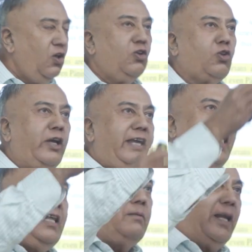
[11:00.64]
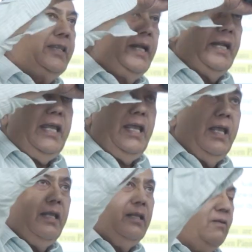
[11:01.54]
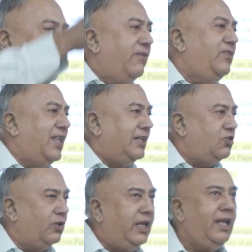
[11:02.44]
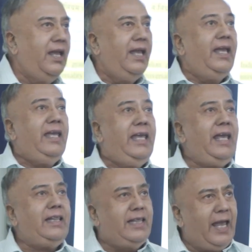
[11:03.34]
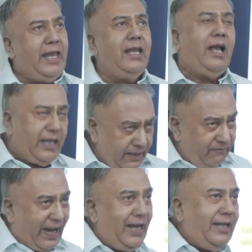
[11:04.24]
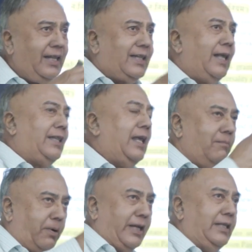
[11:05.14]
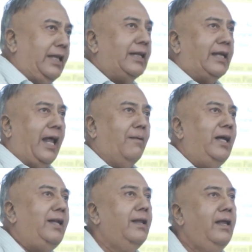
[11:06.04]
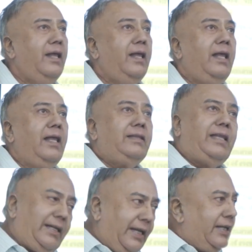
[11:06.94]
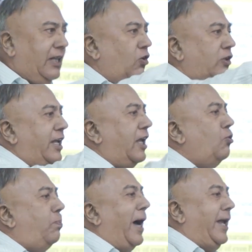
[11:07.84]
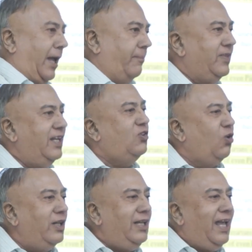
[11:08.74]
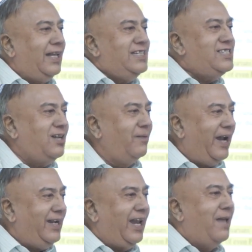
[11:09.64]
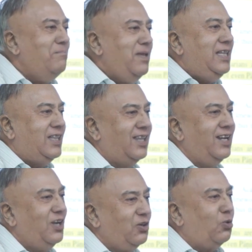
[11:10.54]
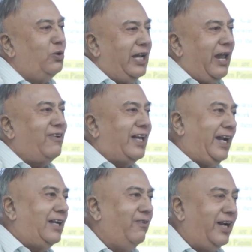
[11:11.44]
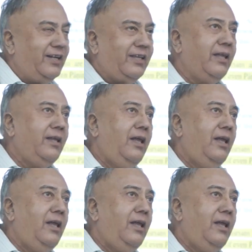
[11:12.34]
So here is Bhartrhari in 5th century. He is saying, while discussing Paninian grammar, that it is only an upaya. It's only an instrument, a means to derive correct words.